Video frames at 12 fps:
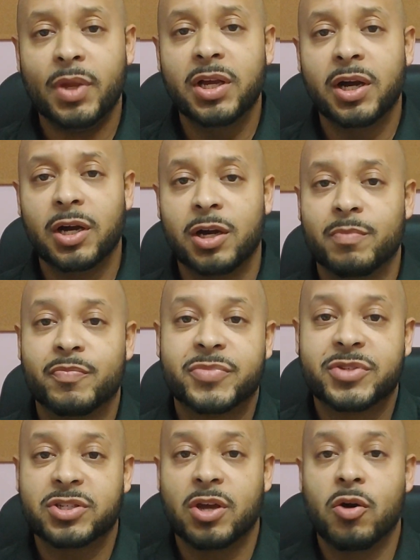Um,
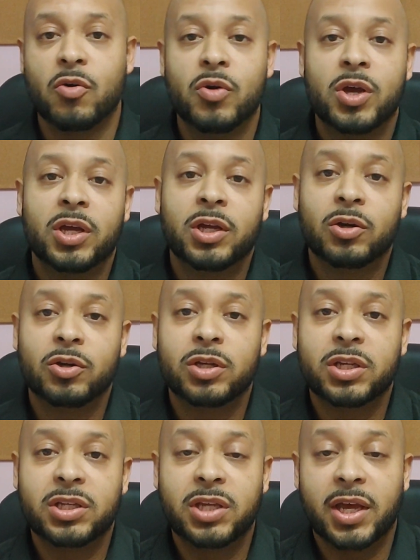so
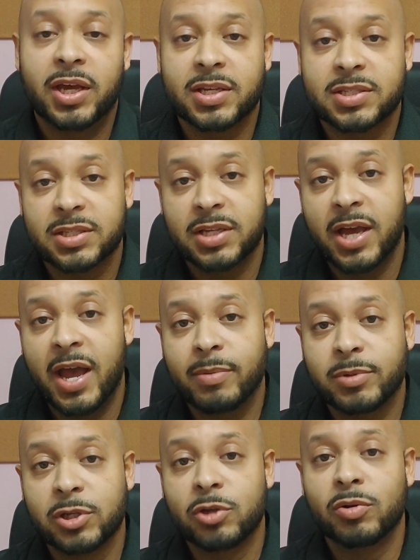yes,
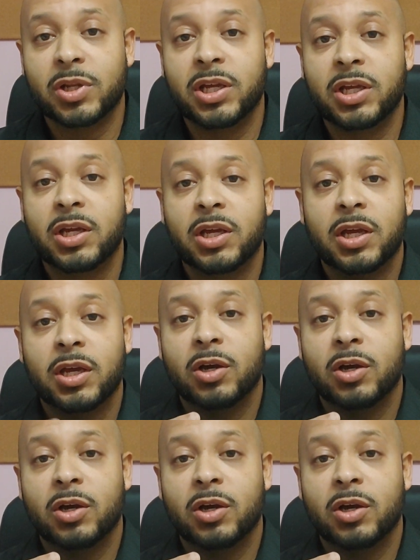absolutely